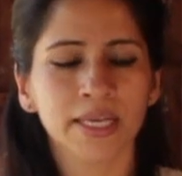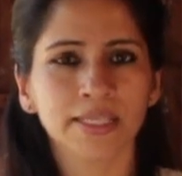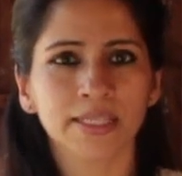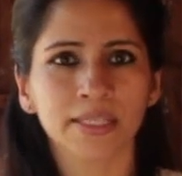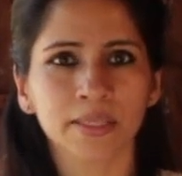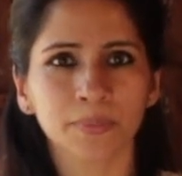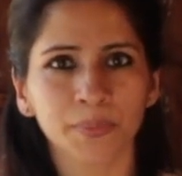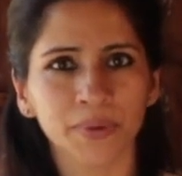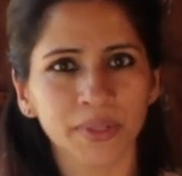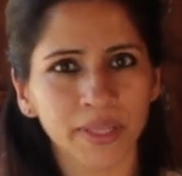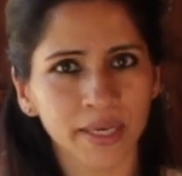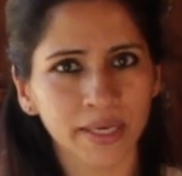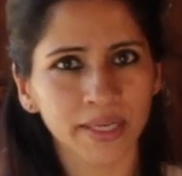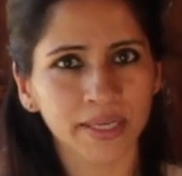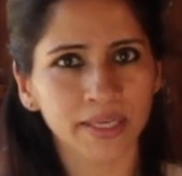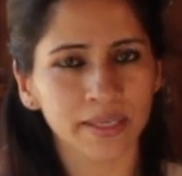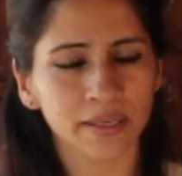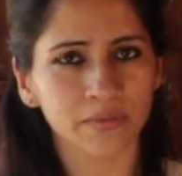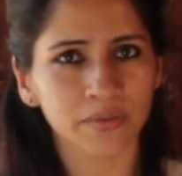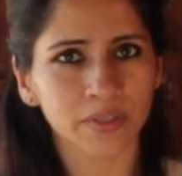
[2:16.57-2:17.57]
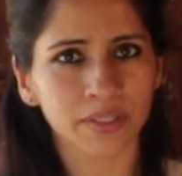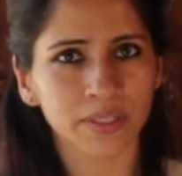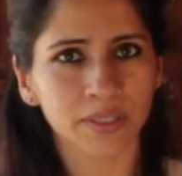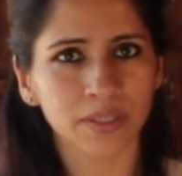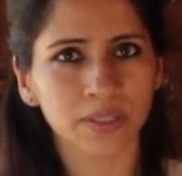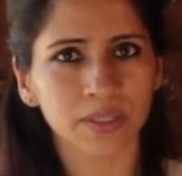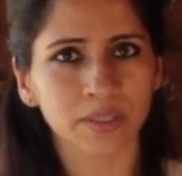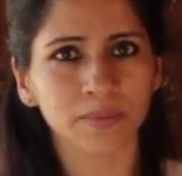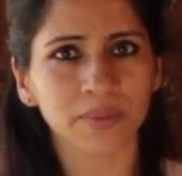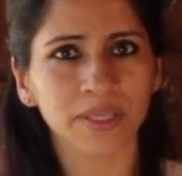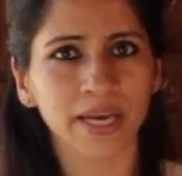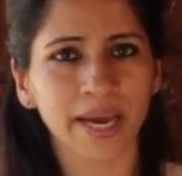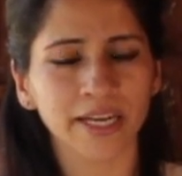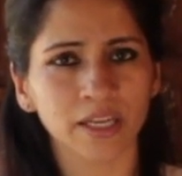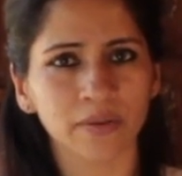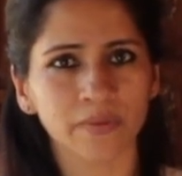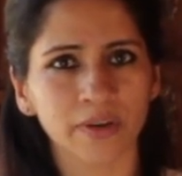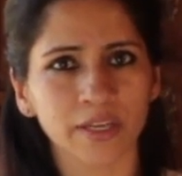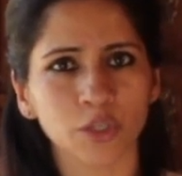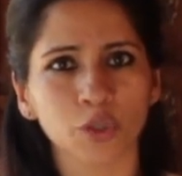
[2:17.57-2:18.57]
Sympathetic nervous system
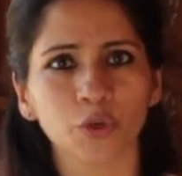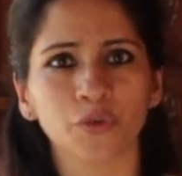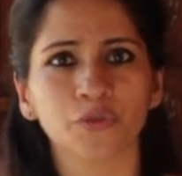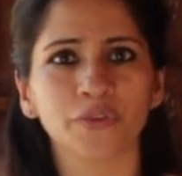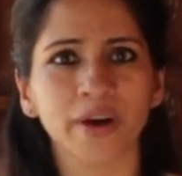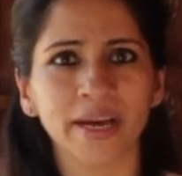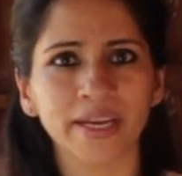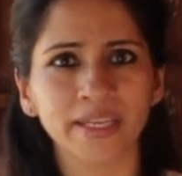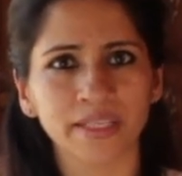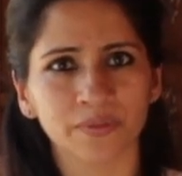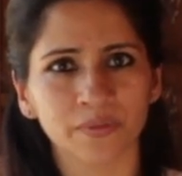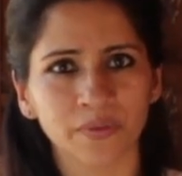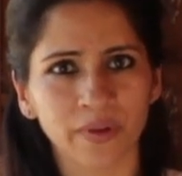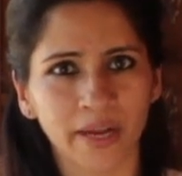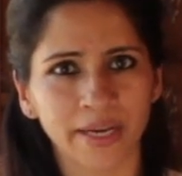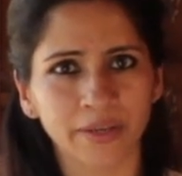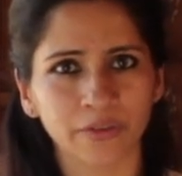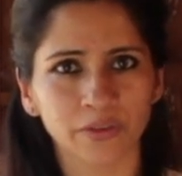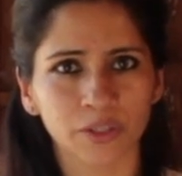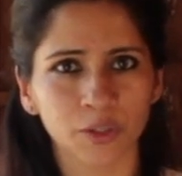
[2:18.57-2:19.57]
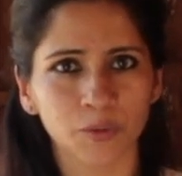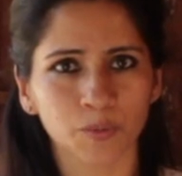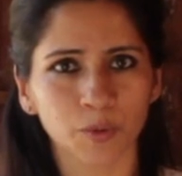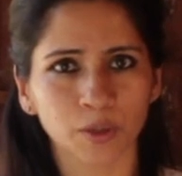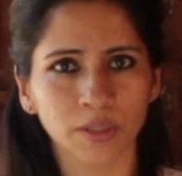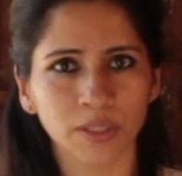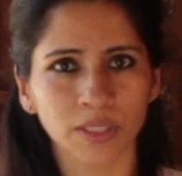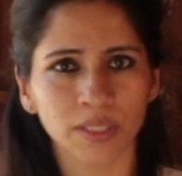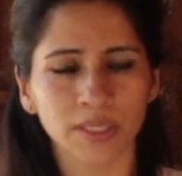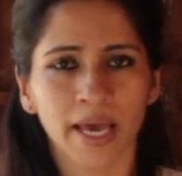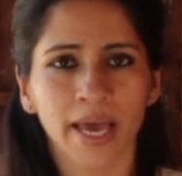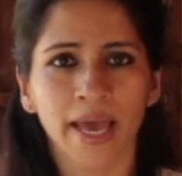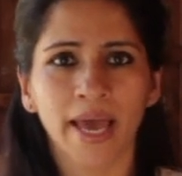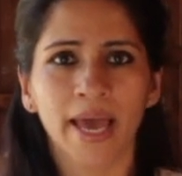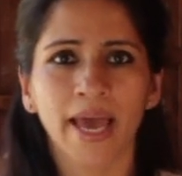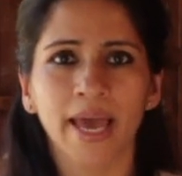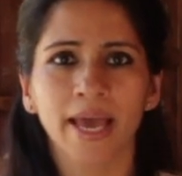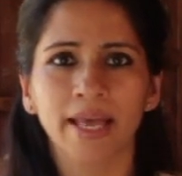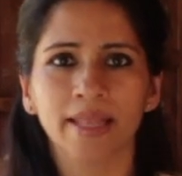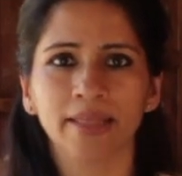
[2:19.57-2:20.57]
activates your fight and flight response,
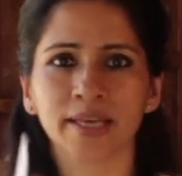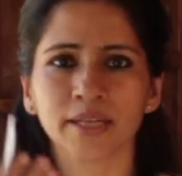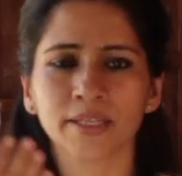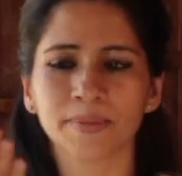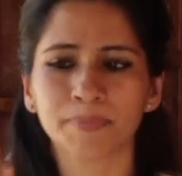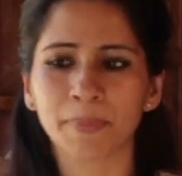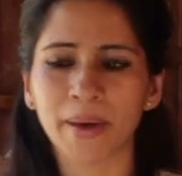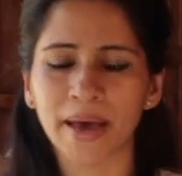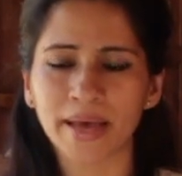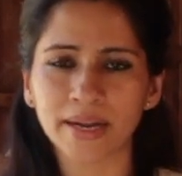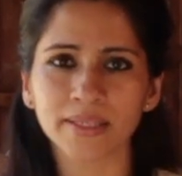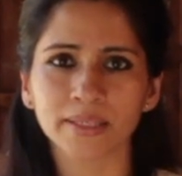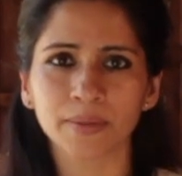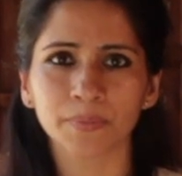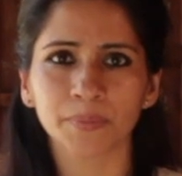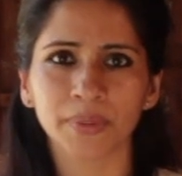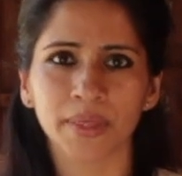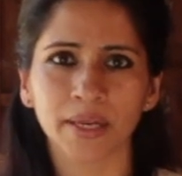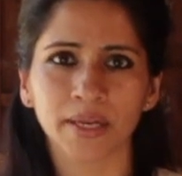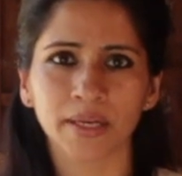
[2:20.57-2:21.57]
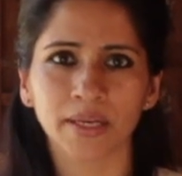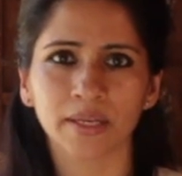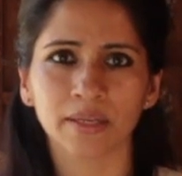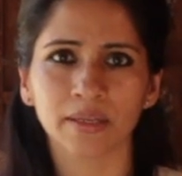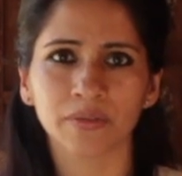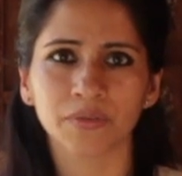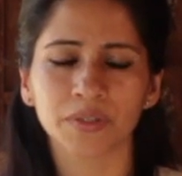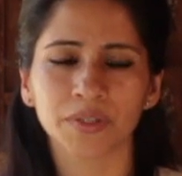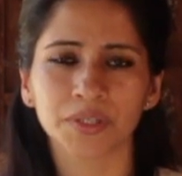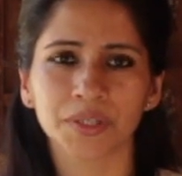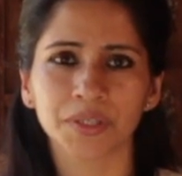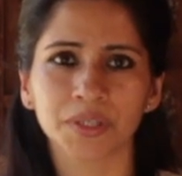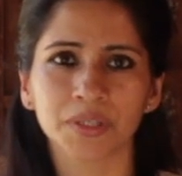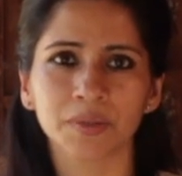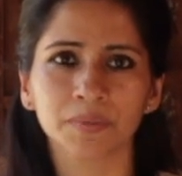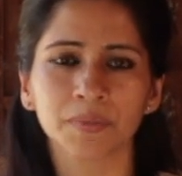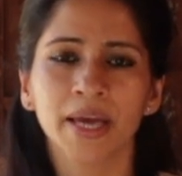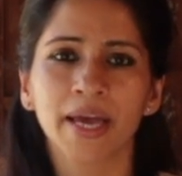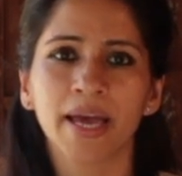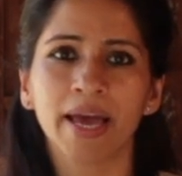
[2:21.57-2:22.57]
and then parasympathetic nervous
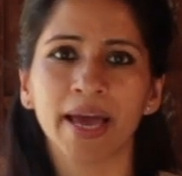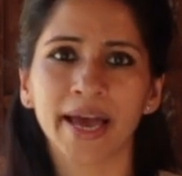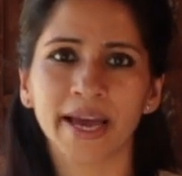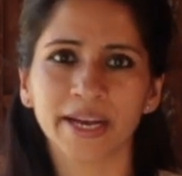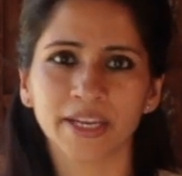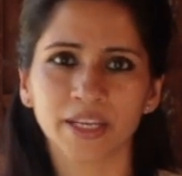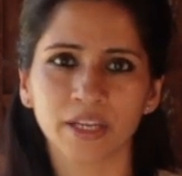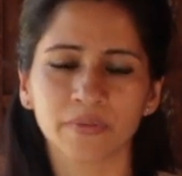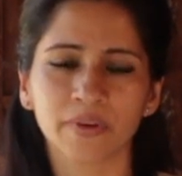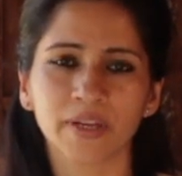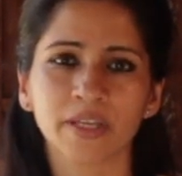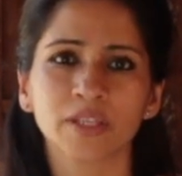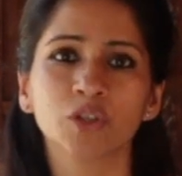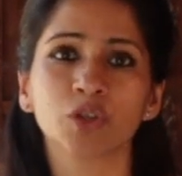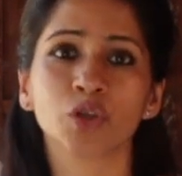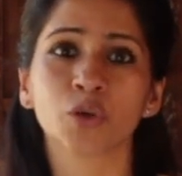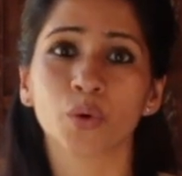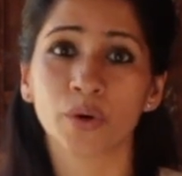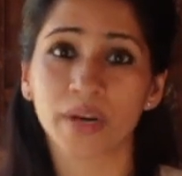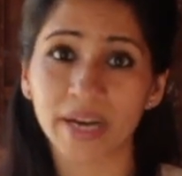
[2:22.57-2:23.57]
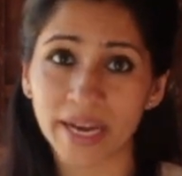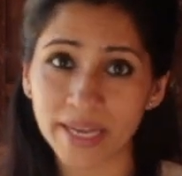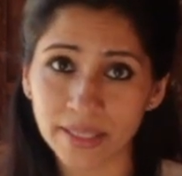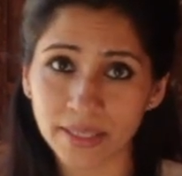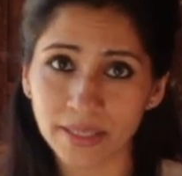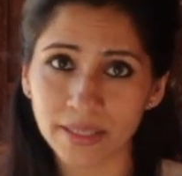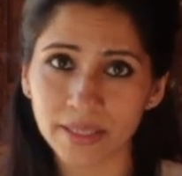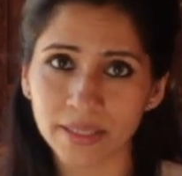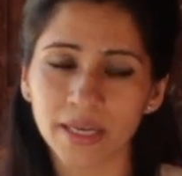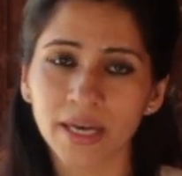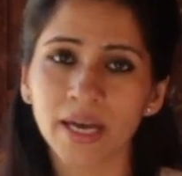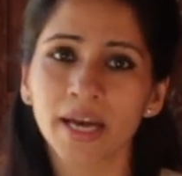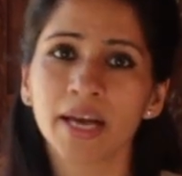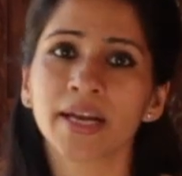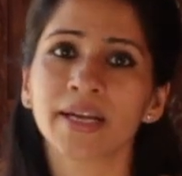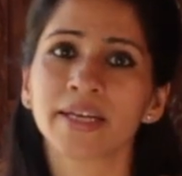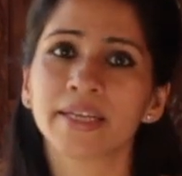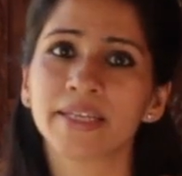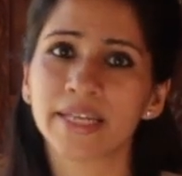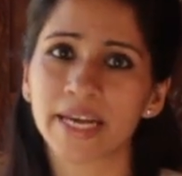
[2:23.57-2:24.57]
system activates your rest,
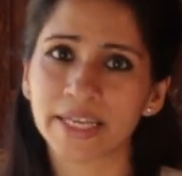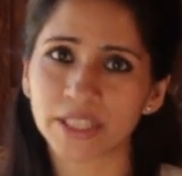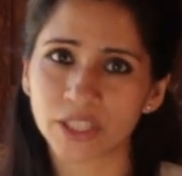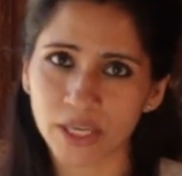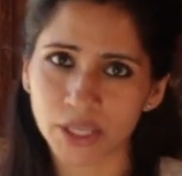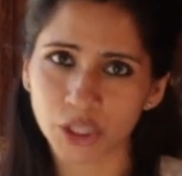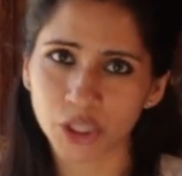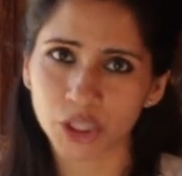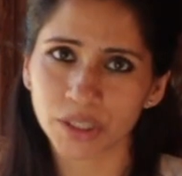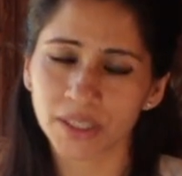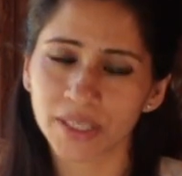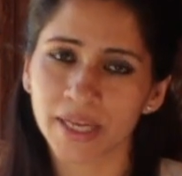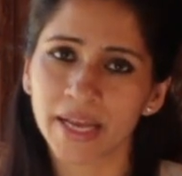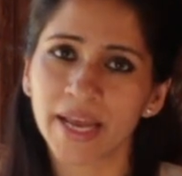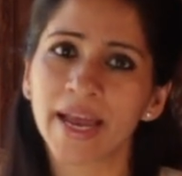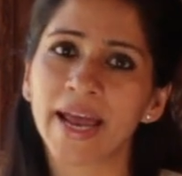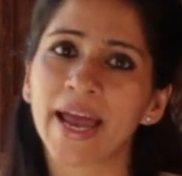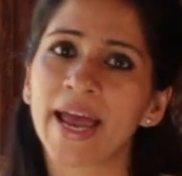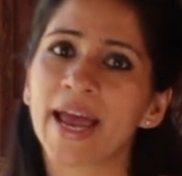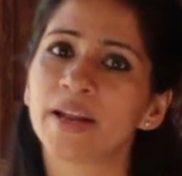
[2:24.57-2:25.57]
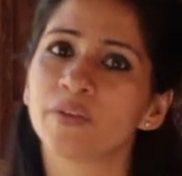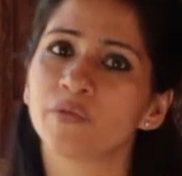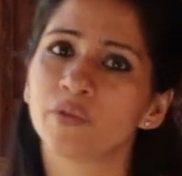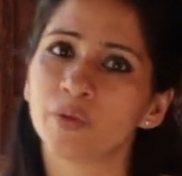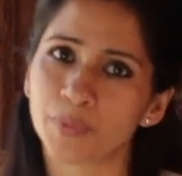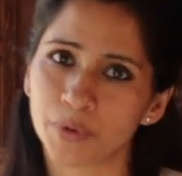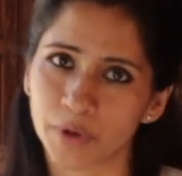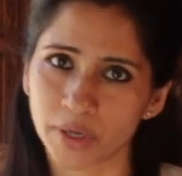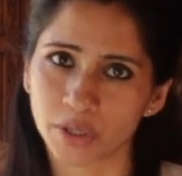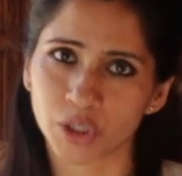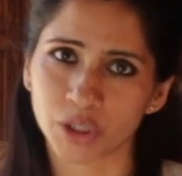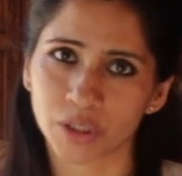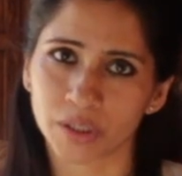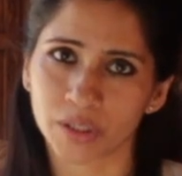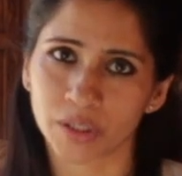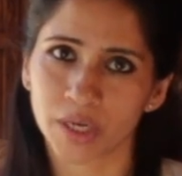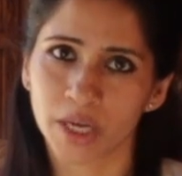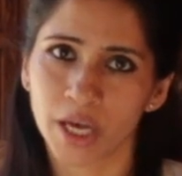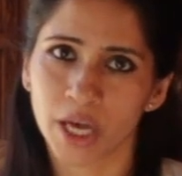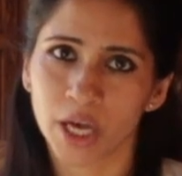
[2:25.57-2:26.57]
digestion and reproduction.